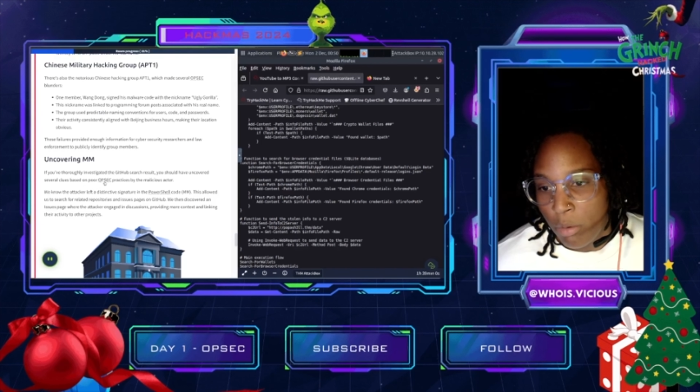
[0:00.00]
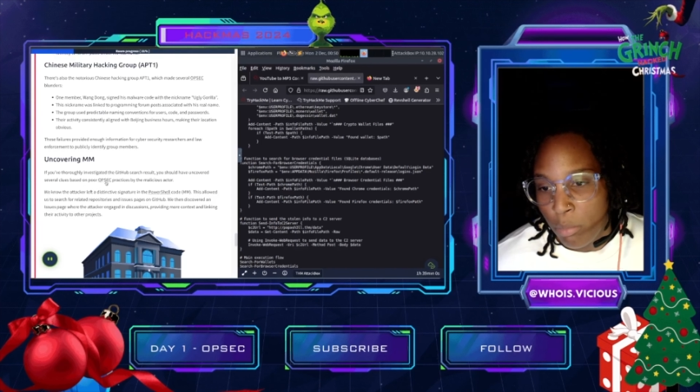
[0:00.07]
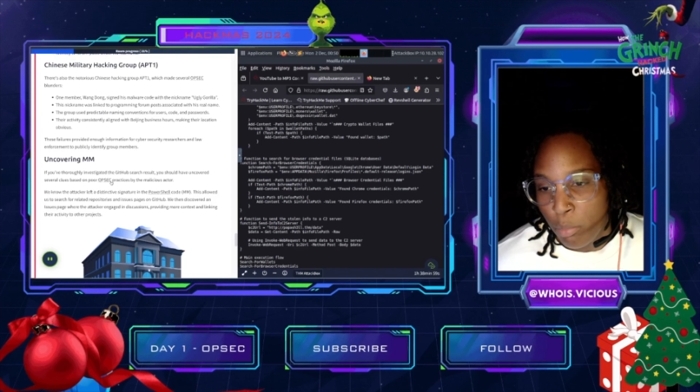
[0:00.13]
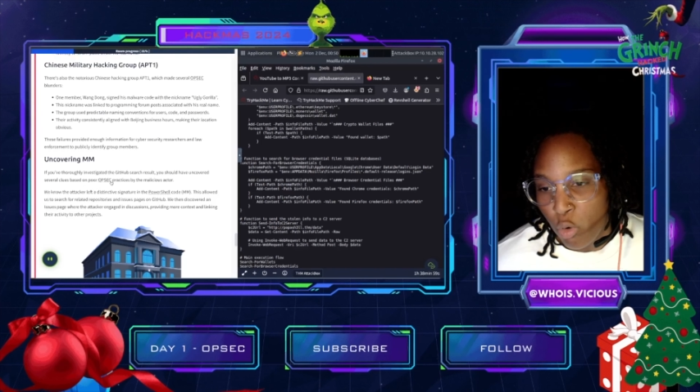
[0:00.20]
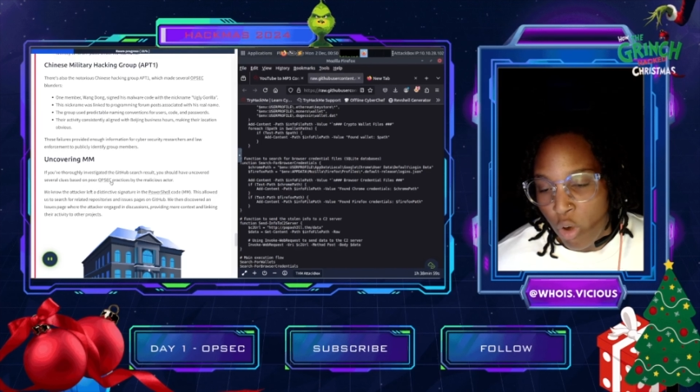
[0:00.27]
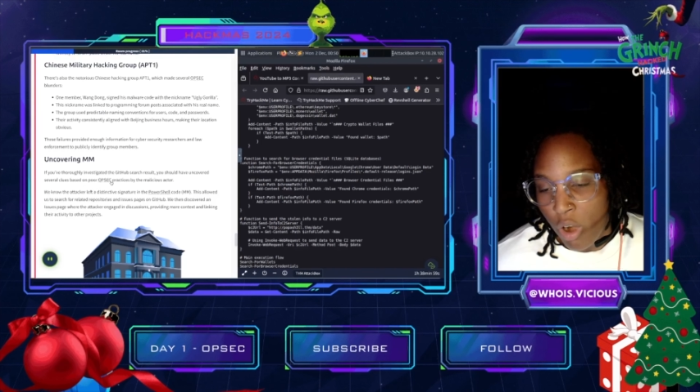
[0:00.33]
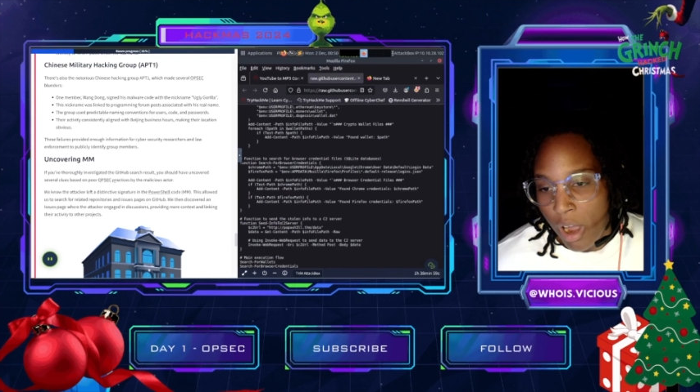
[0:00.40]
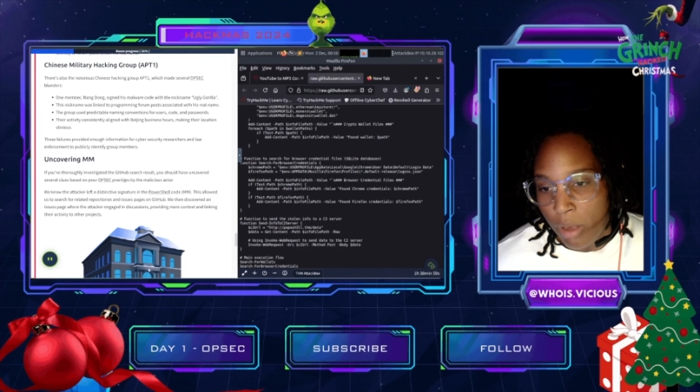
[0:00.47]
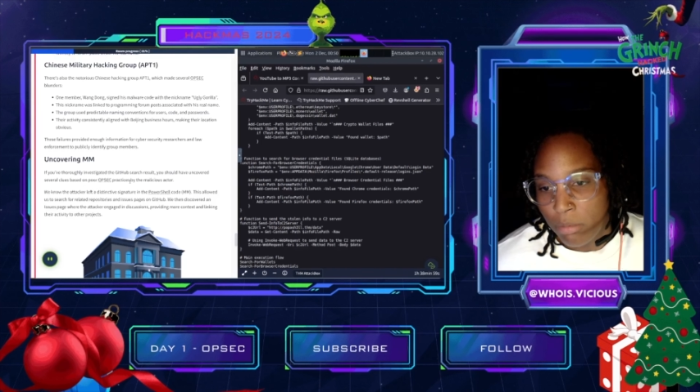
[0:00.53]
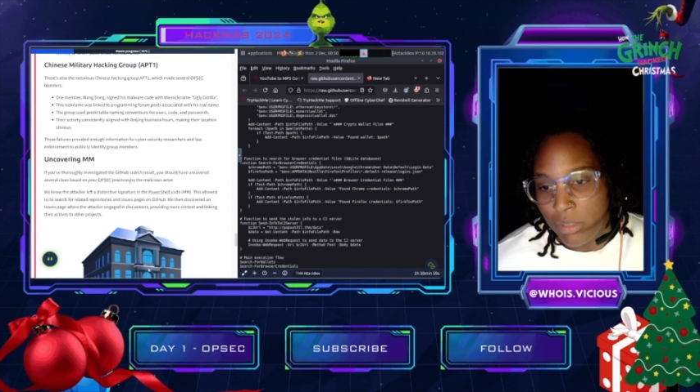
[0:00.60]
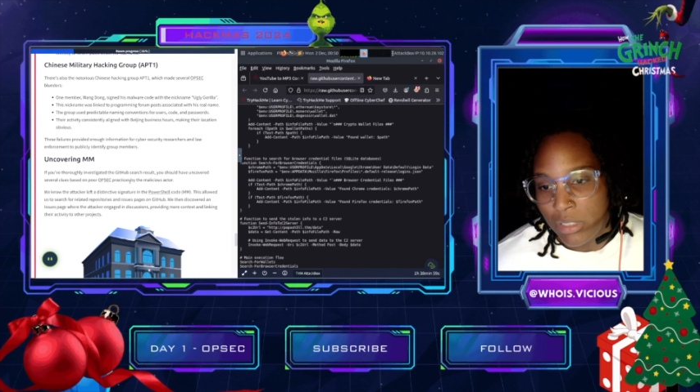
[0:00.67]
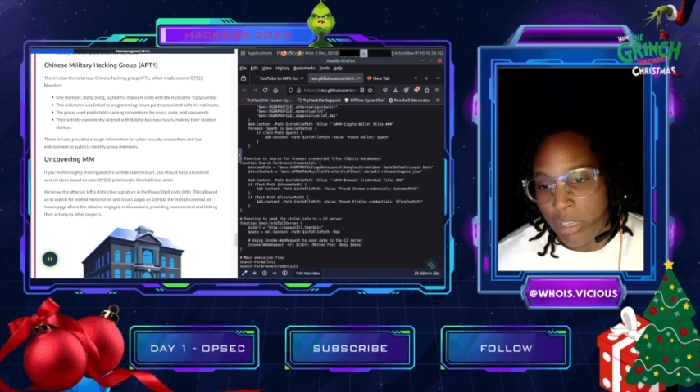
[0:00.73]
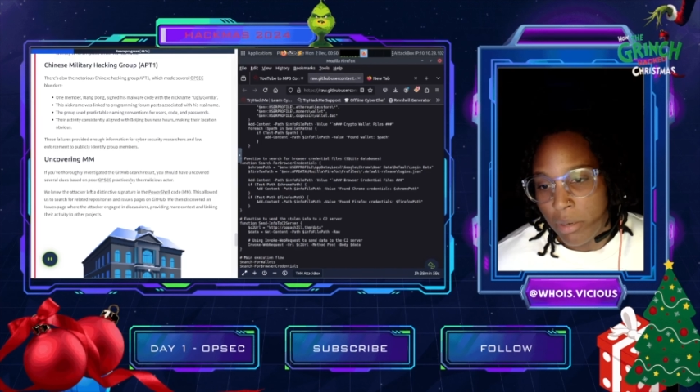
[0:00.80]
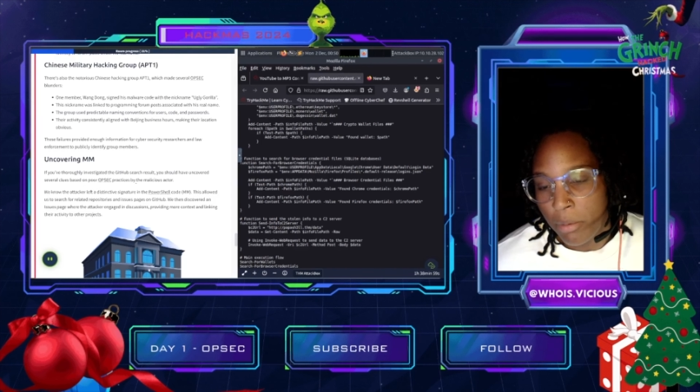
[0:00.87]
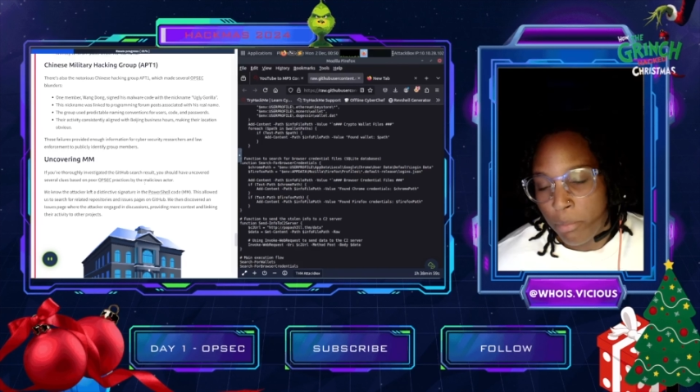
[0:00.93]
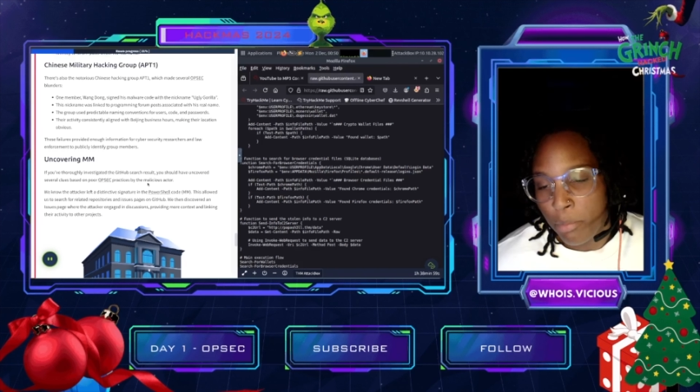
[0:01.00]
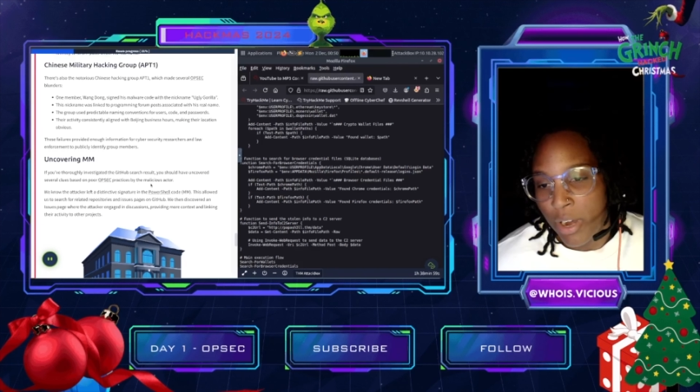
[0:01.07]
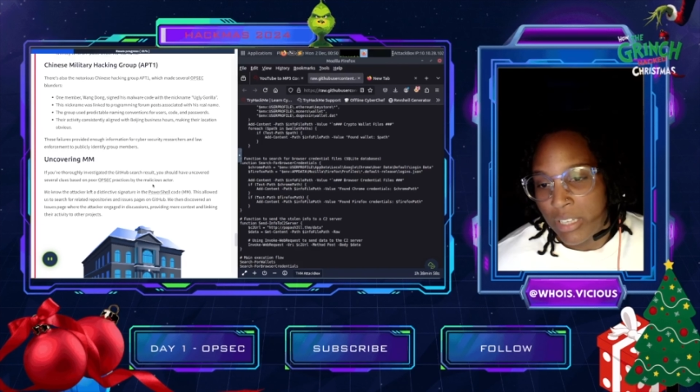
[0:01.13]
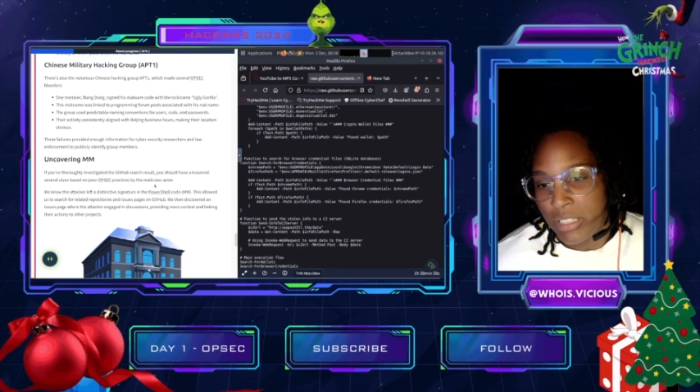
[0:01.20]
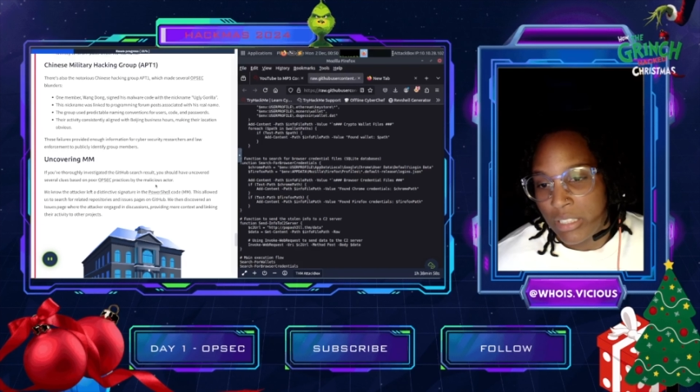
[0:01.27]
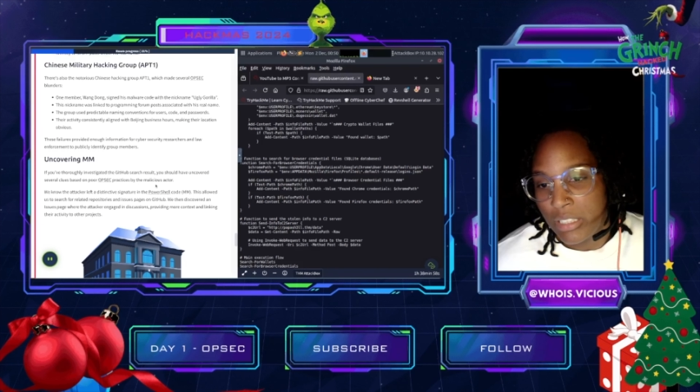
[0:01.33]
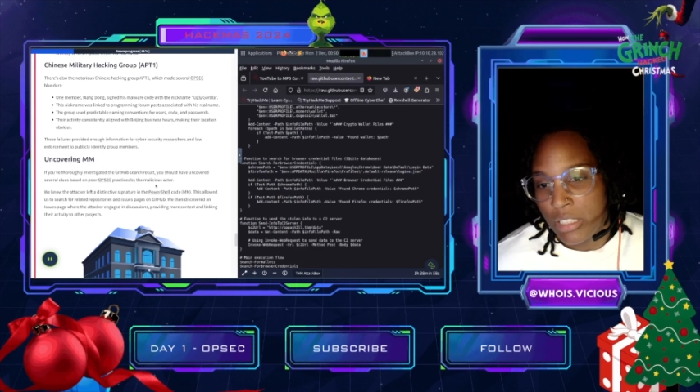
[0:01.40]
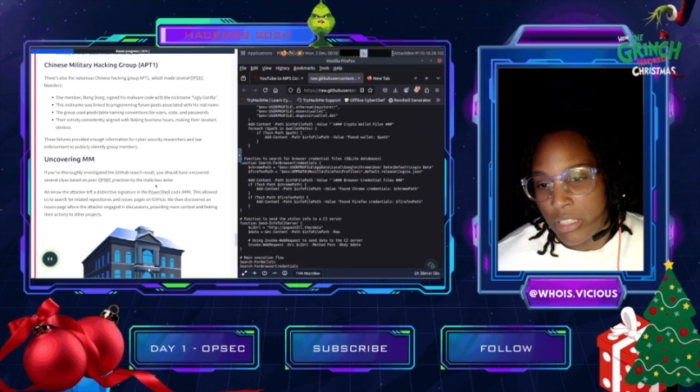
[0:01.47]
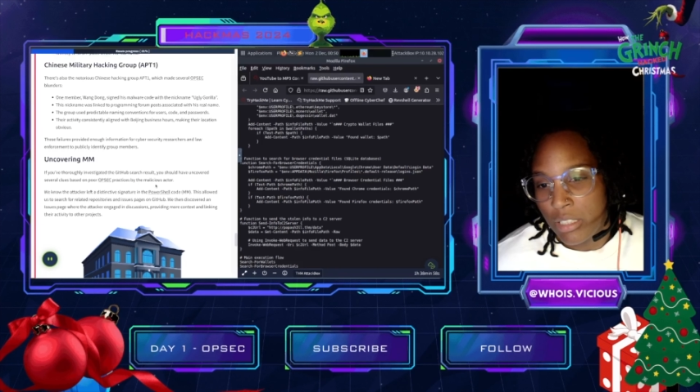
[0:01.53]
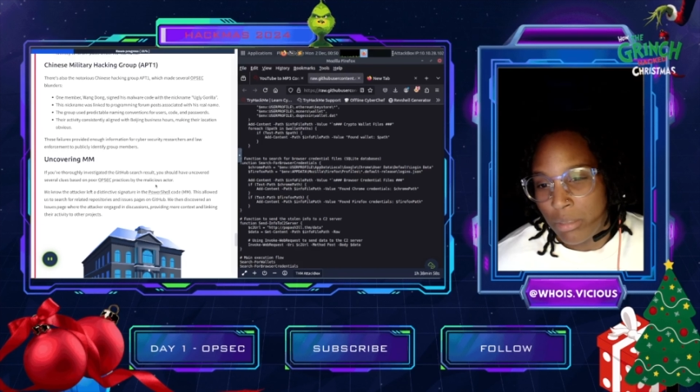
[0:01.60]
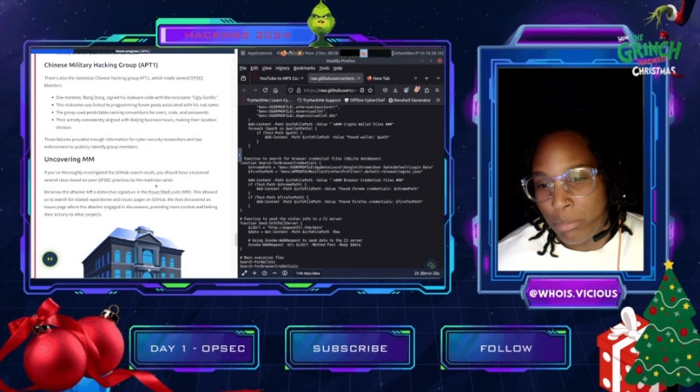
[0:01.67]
poor OPSEC practices